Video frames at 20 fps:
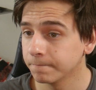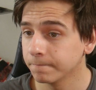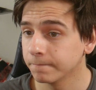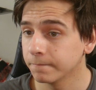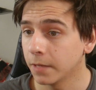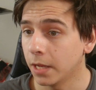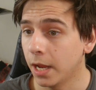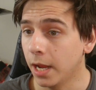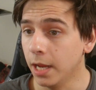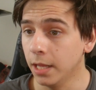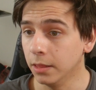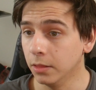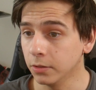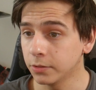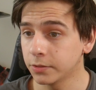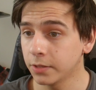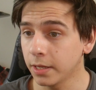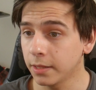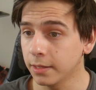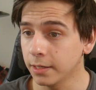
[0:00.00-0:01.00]
It looks
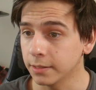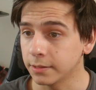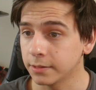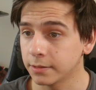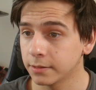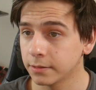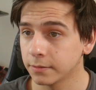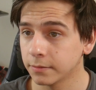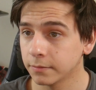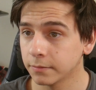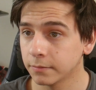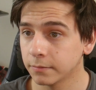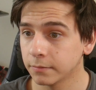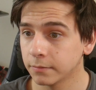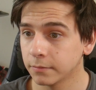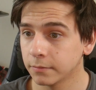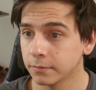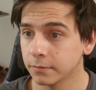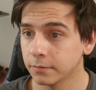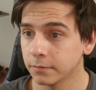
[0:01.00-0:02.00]
like this,
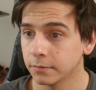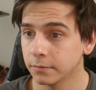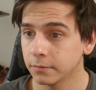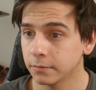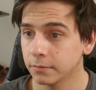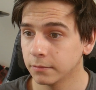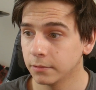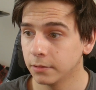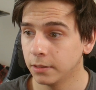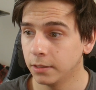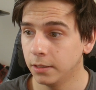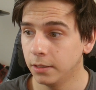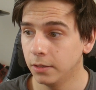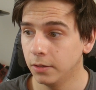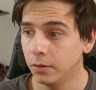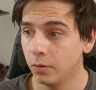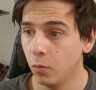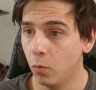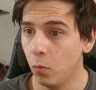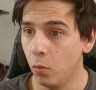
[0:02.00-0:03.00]

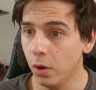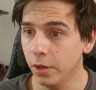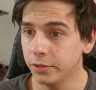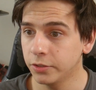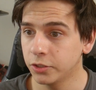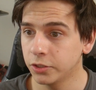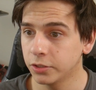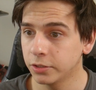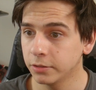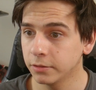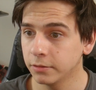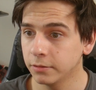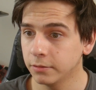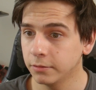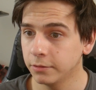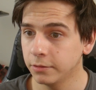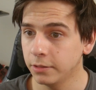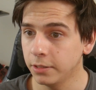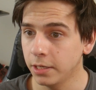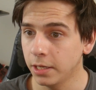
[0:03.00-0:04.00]
which
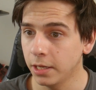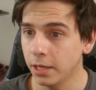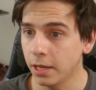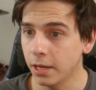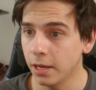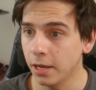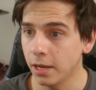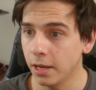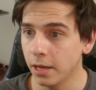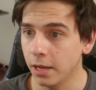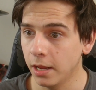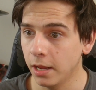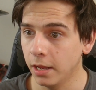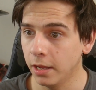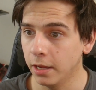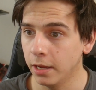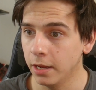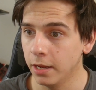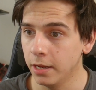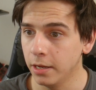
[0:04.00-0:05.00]

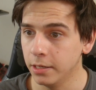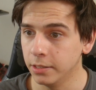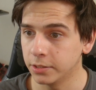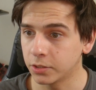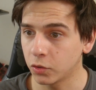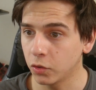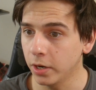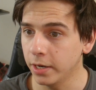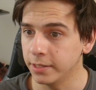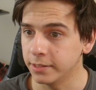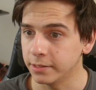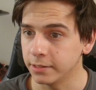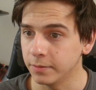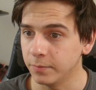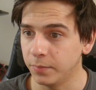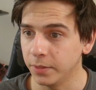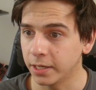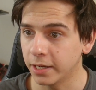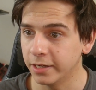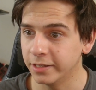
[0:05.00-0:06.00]
is crazy
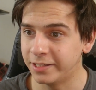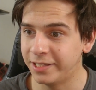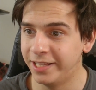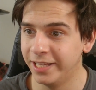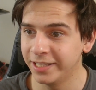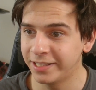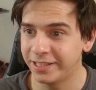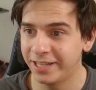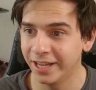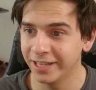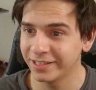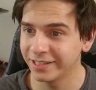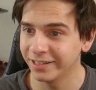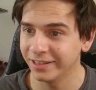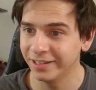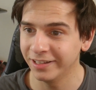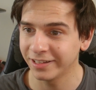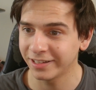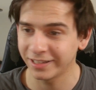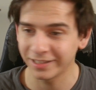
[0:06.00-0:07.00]
because this doesn't
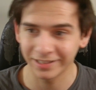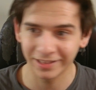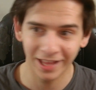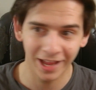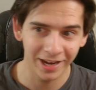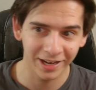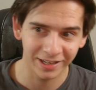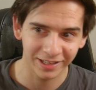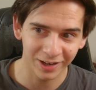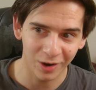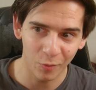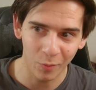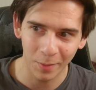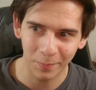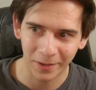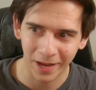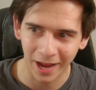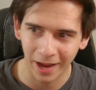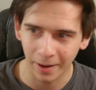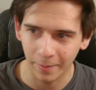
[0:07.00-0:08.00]
look like a
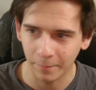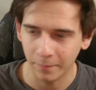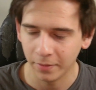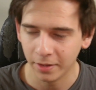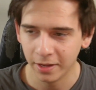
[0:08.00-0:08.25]
webcam.